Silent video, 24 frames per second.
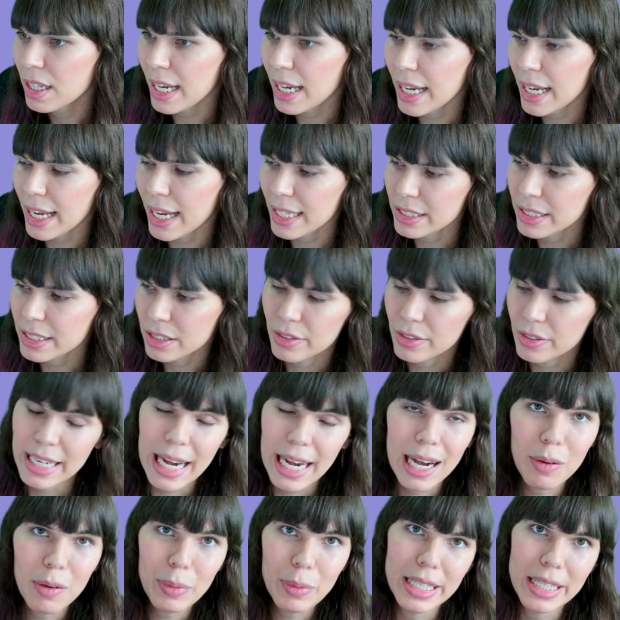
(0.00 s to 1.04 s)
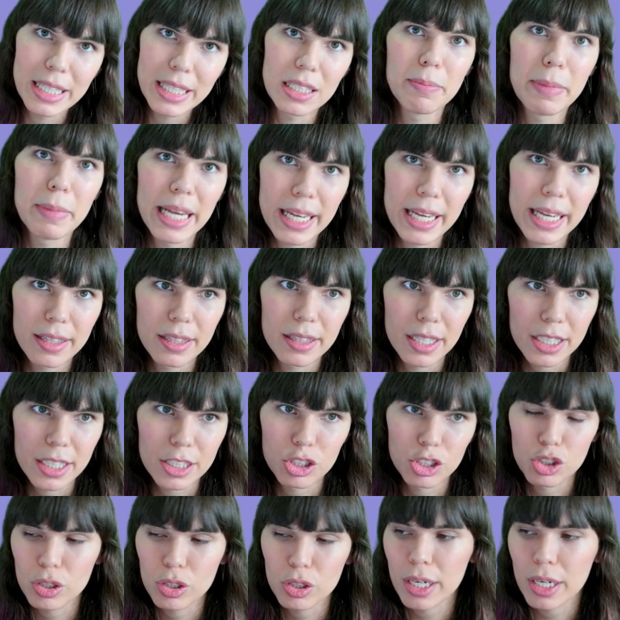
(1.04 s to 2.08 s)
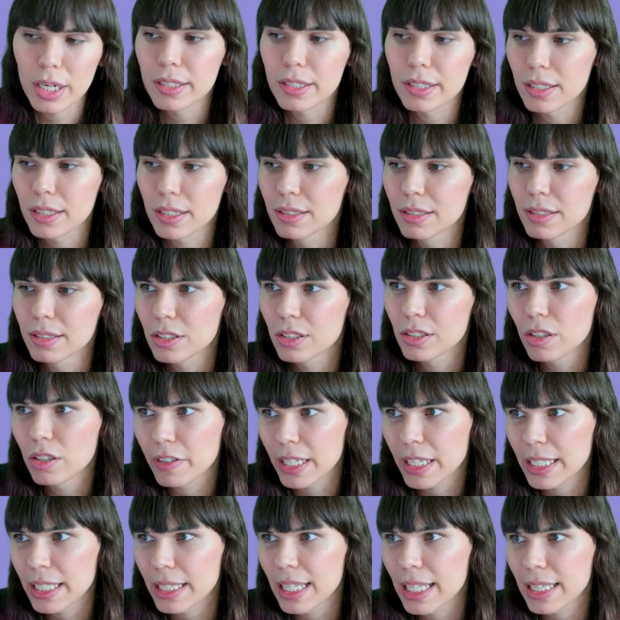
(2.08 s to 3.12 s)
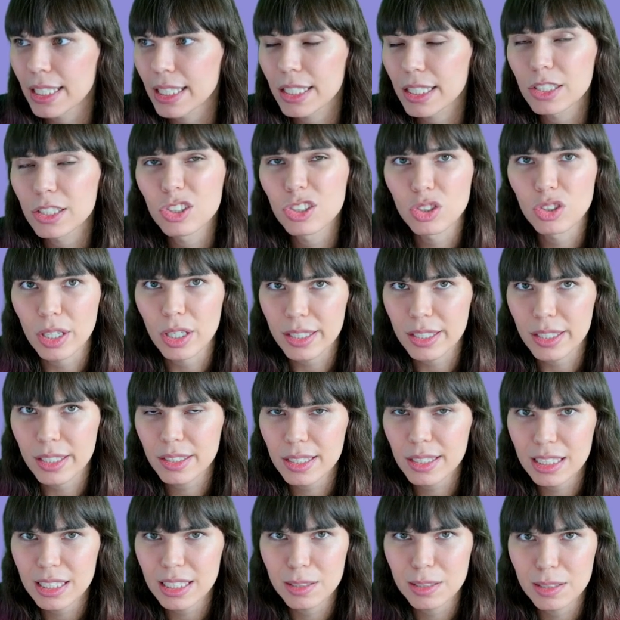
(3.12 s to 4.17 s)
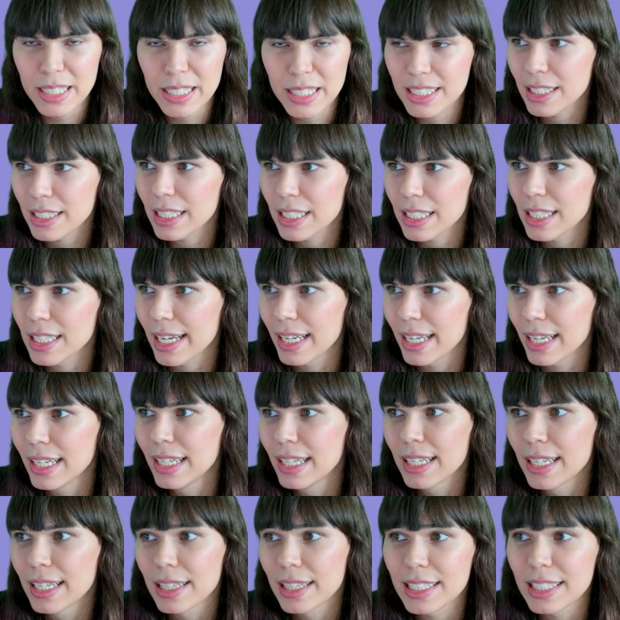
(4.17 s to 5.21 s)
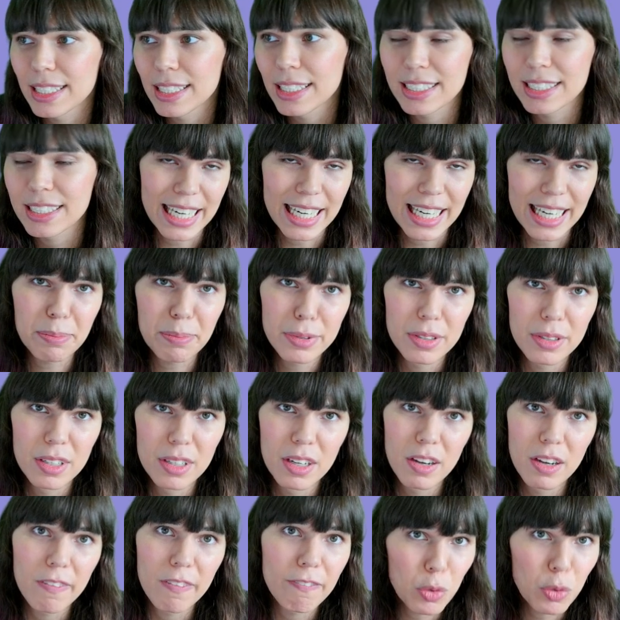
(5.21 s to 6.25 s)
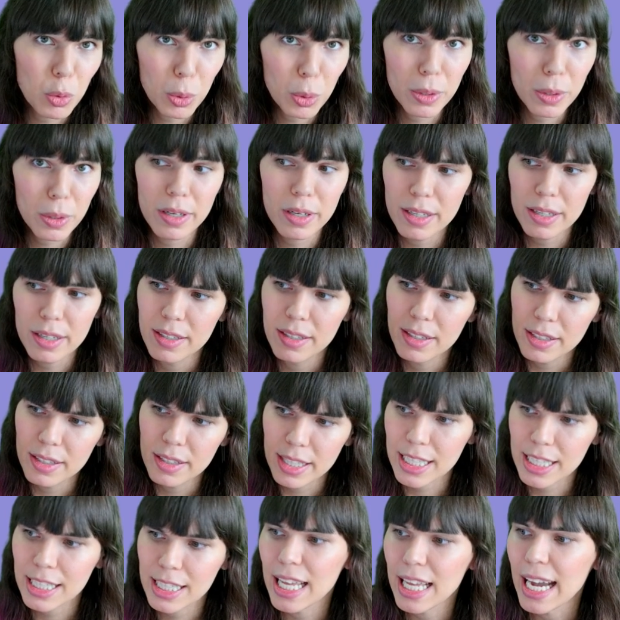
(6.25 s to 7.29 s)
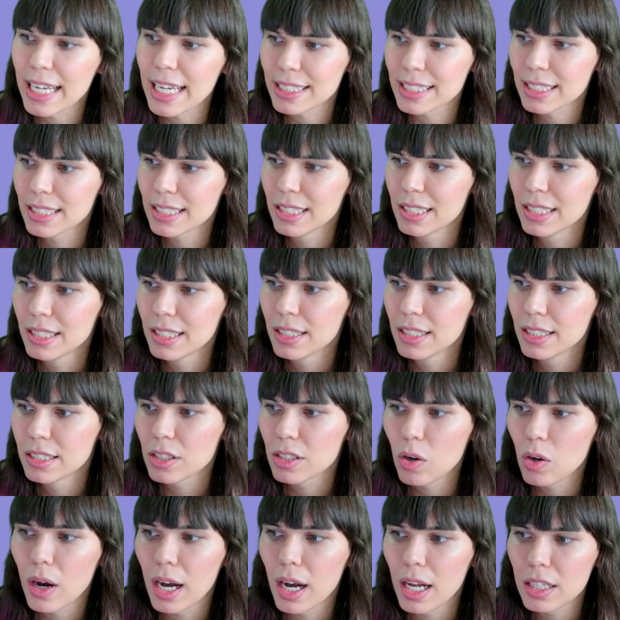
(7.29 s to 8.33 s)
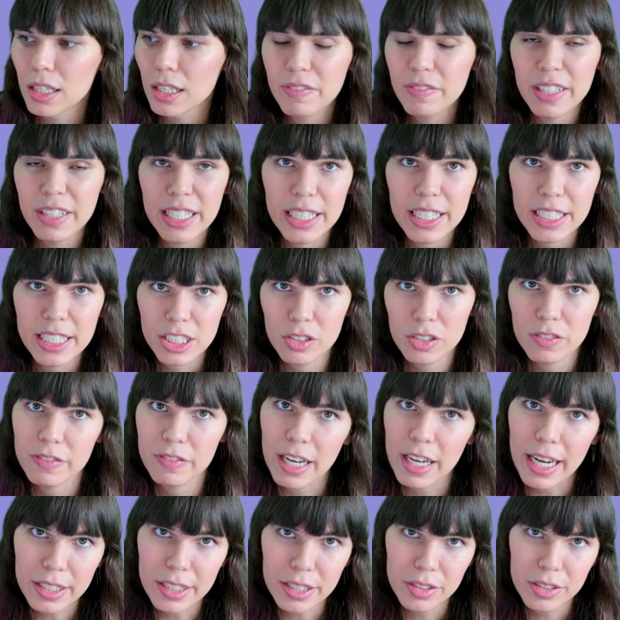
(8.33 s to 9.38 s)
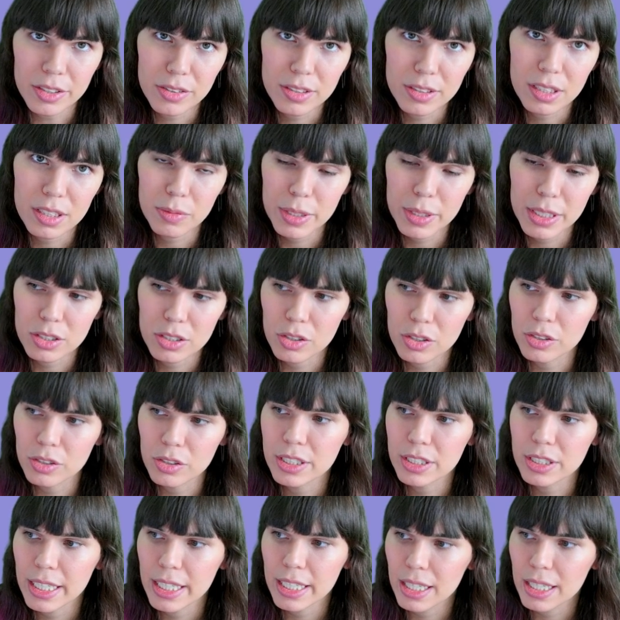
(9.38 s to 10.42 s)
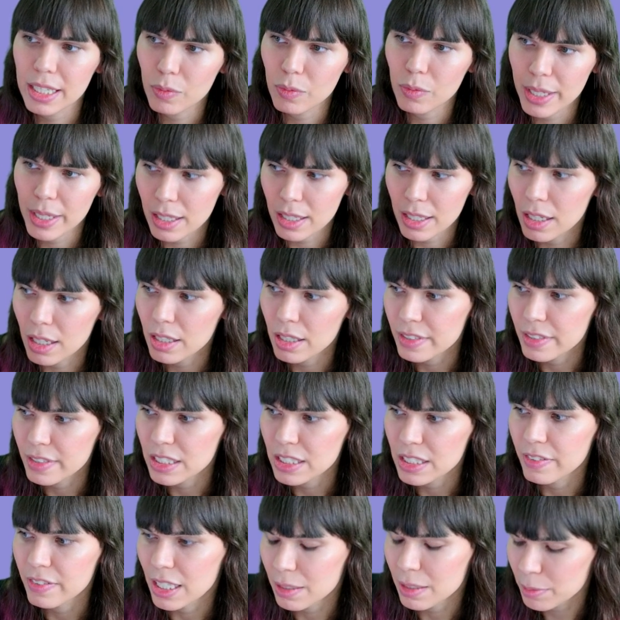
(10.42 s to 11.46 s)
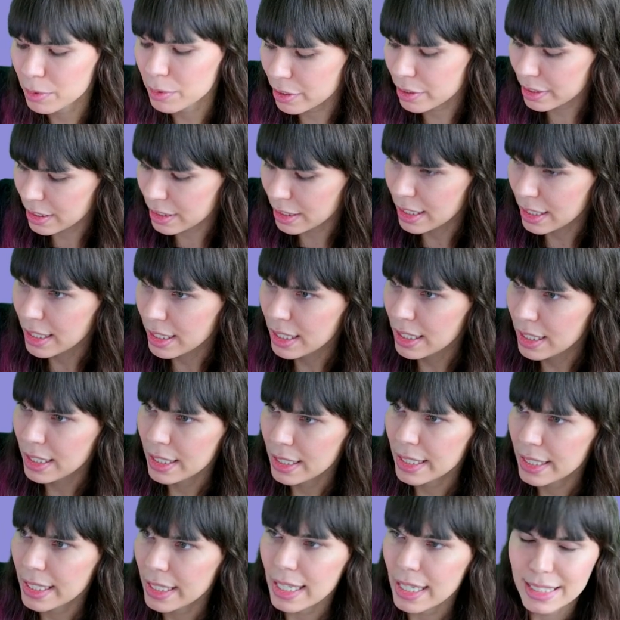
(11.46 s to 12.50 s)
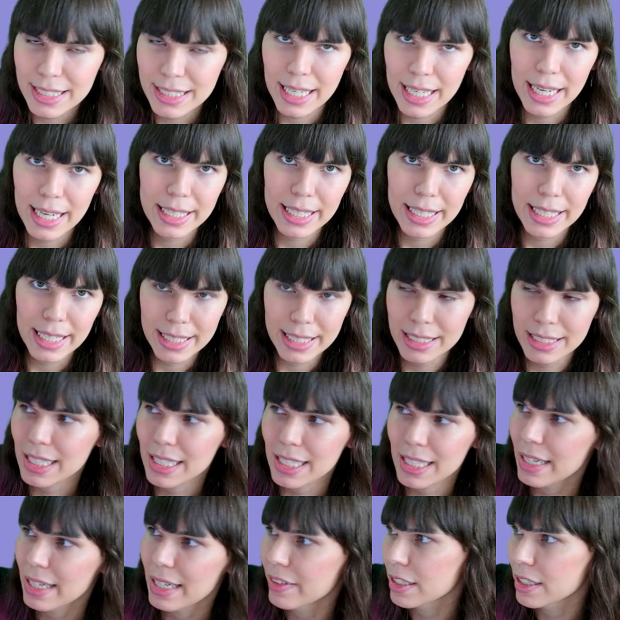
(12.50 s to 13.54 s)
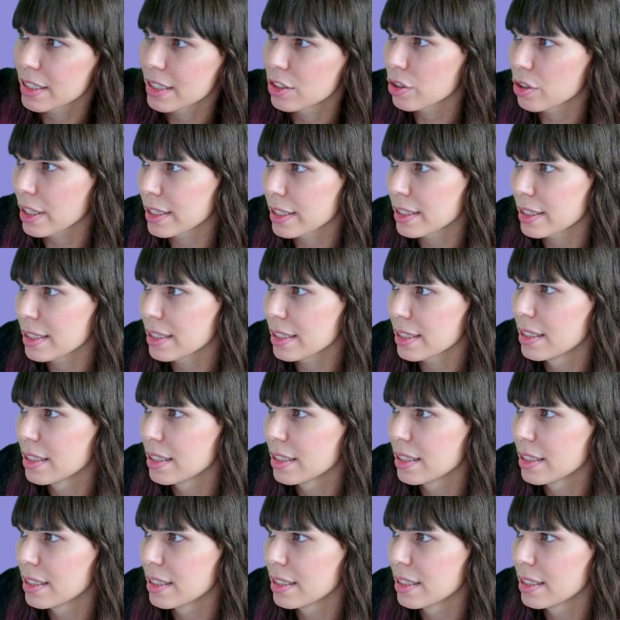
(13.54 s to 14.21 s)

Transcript: And so now we need to make the constructor. So don't forget that the constructor is basically like the setup for the class. So all of the initial values that we associate with all of these variables get assigned inside of the constructor.